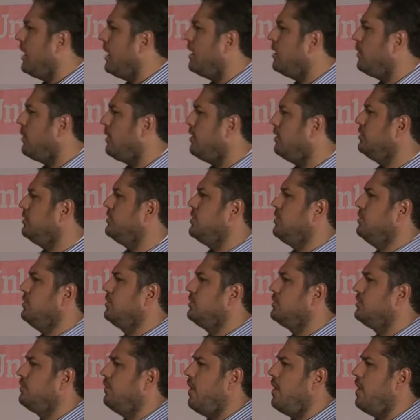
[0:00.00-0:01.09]
anyone who's
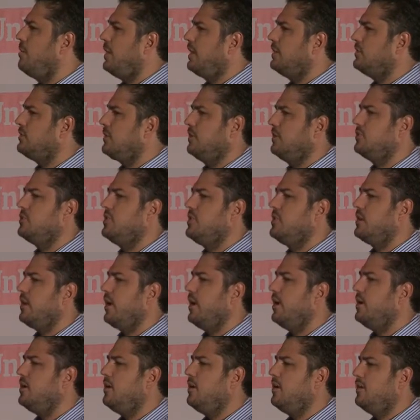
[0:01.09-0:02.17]
used Firebase
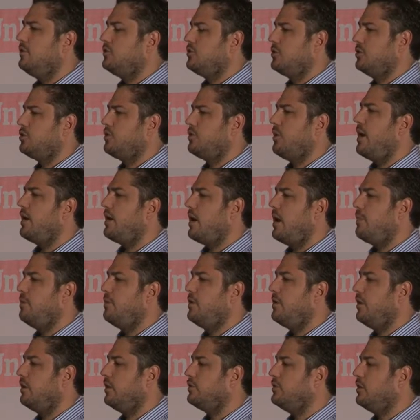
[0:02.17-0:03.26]
SDK to track app
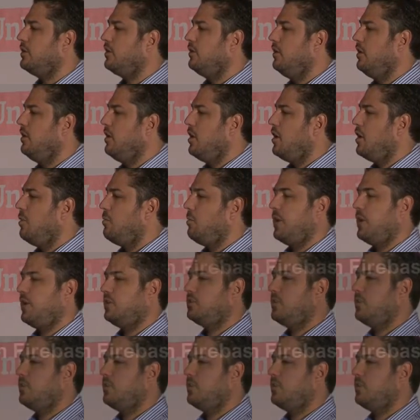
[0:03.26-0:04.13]
indexing, but it's